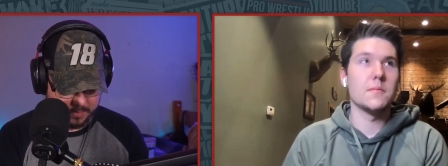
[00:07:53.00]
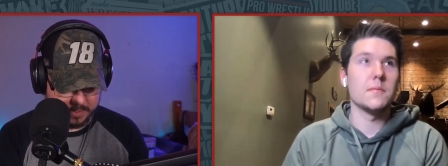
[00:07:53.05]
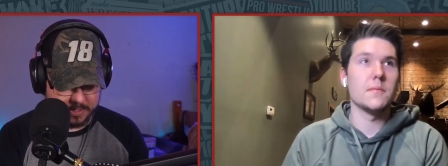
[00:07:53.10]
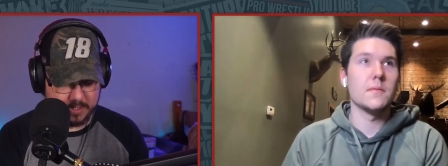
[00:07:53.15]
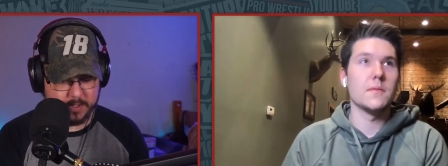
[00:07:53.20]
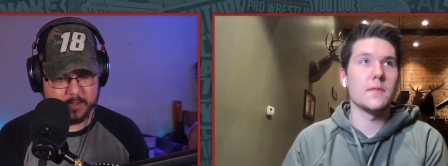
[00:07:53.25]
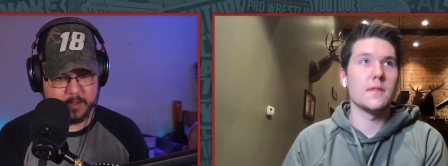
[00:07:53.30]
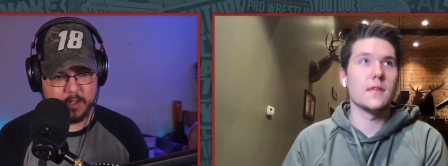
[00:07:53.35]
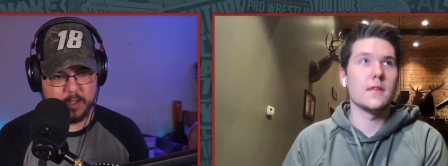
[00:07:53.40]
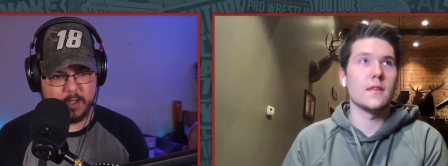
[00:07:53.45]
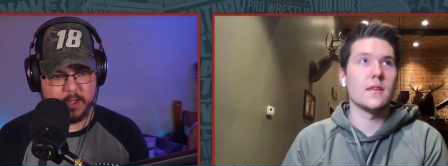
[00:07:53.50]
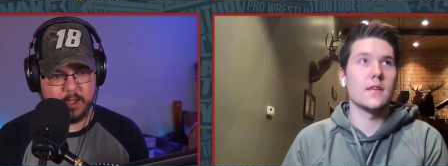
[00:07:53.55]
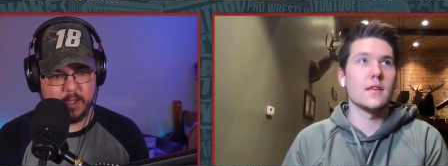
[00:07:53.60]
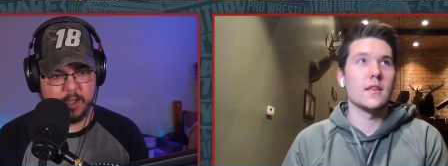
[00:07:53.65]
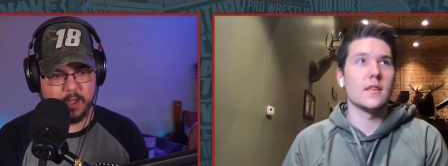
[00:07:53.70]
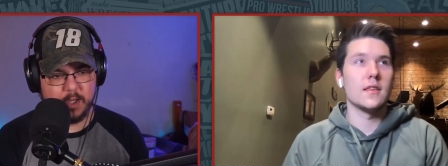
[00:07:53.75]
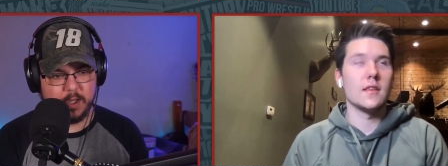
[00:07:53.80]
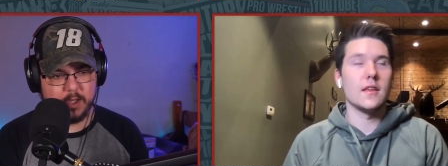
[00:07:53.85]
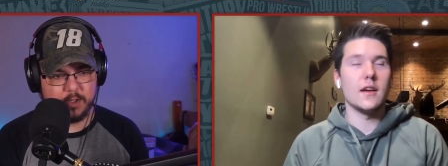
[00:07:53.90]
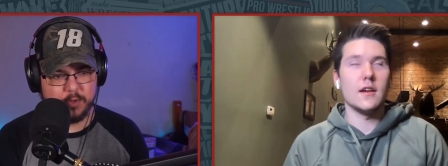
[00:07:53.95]
Speaker 1: Getting
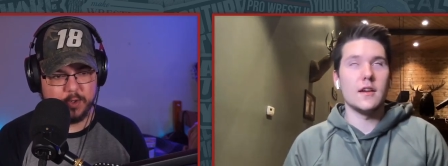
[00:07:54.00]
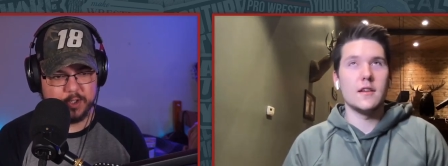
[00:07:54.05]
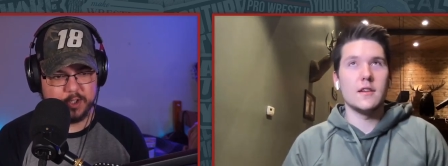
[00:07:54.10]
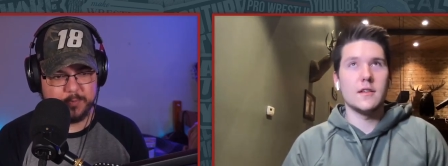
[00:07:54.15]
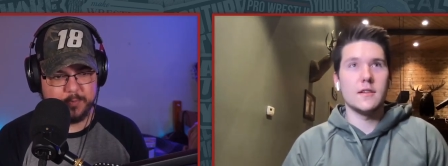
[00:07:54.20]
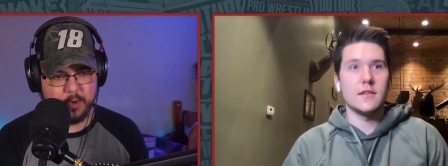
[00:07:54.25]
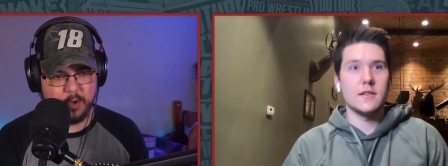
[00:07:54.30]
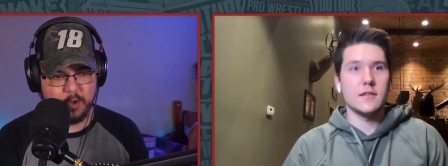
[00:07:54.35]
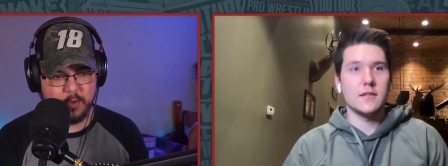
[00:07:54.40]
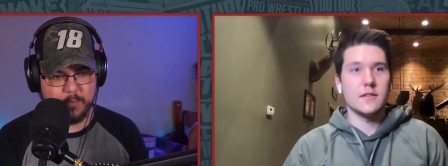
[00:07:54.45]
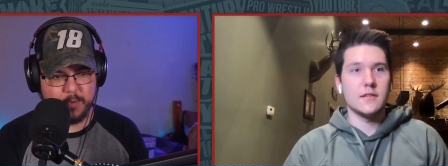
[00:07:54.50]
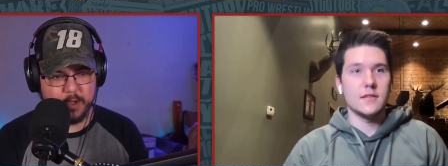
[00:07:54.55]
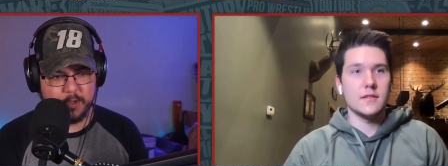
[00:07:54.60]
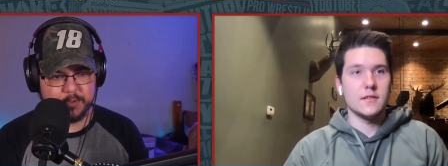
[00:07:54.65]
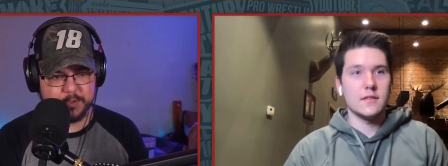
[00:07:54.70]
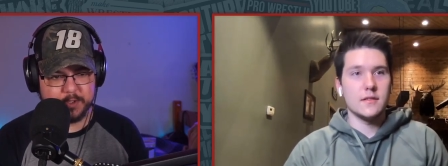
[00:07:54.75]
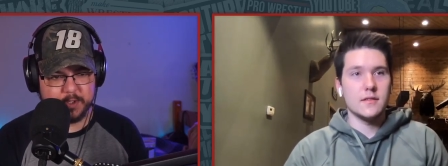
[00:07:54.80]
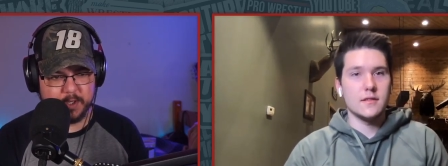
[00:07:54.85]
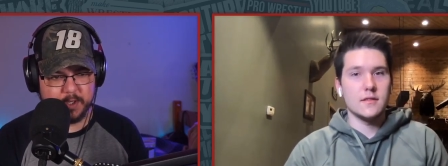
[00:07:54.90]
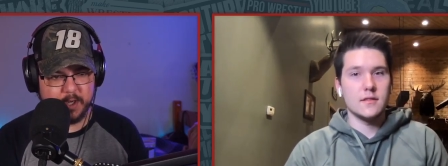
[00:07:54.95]
the Twitch poll
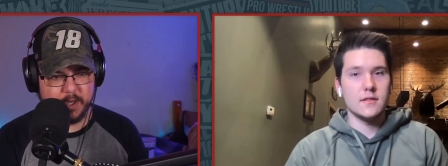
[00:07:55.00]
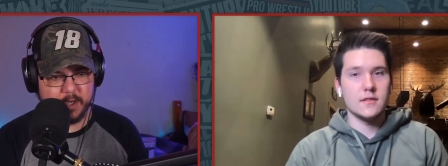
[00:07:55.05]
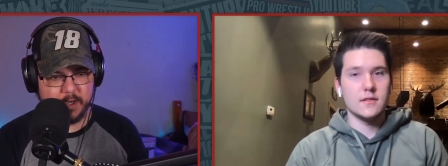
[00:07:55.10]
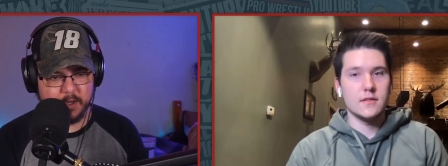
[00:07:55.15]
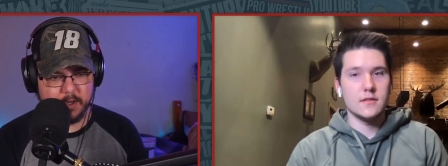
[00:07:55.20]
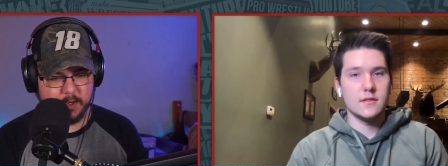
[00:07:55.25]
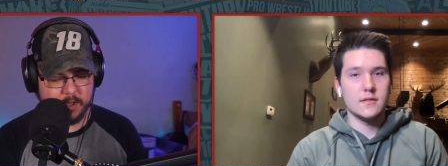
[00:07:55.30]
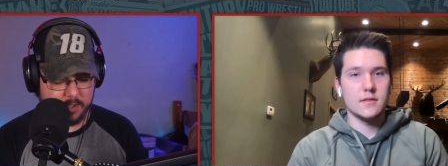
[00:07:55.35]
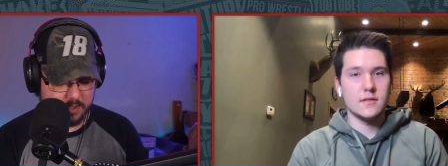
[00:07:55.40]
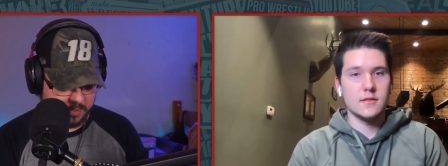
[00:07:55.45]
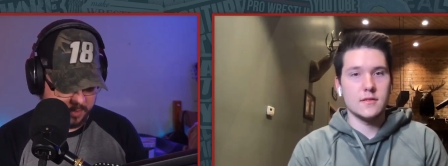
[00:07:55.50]
posted here.